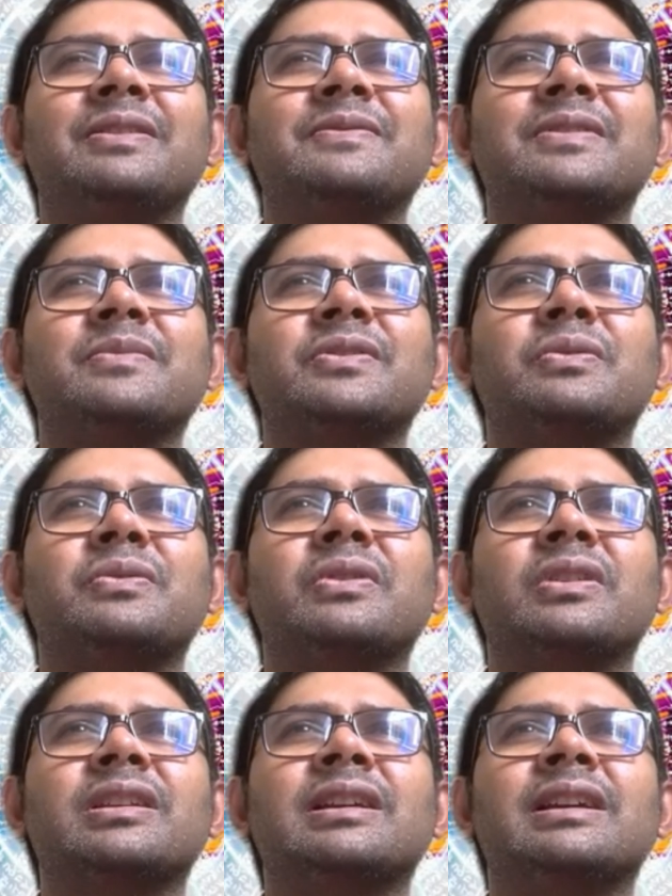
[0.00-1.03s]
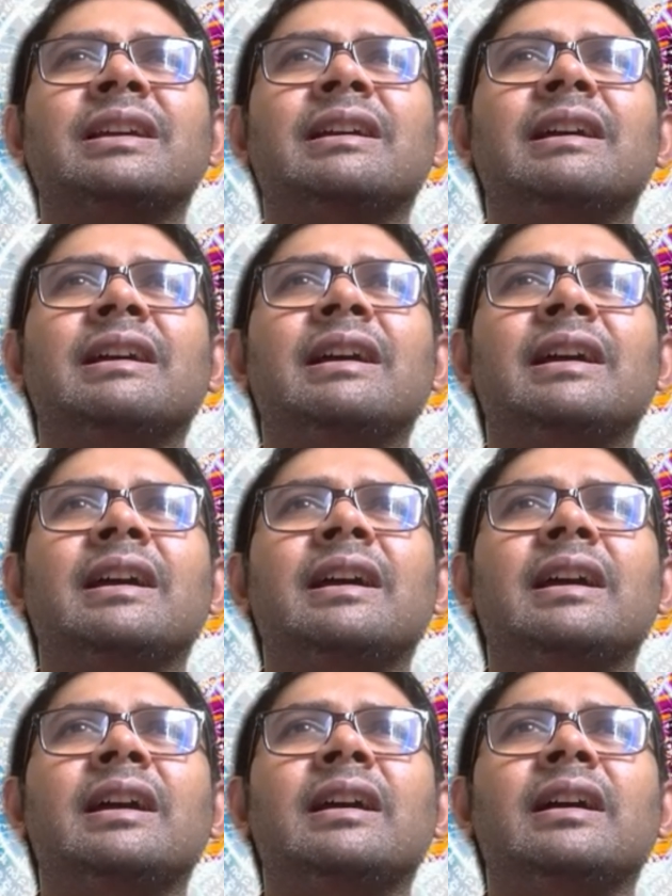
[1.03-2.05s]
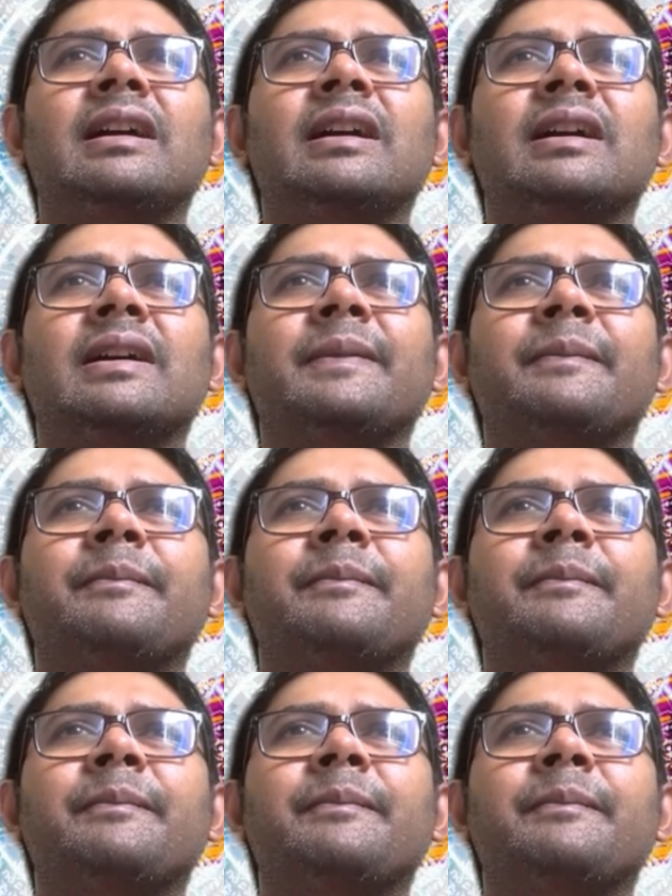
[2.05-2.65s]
of some sort. I